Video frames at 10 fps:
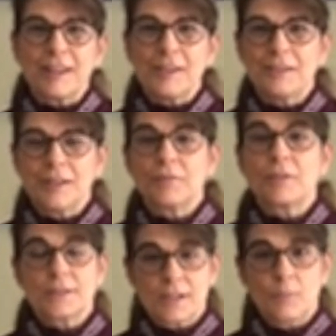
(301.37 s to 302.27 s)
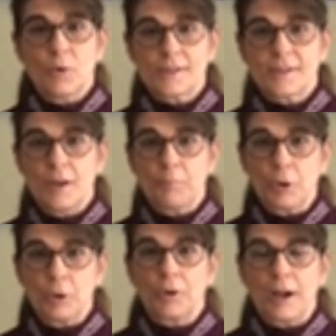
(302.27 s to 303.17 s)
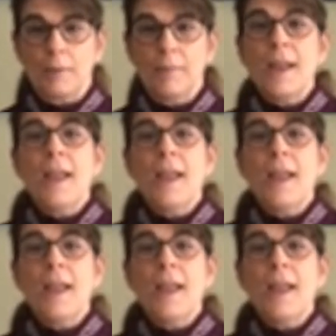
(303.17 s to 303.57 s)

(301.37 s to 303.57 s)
you did for the Team USA program,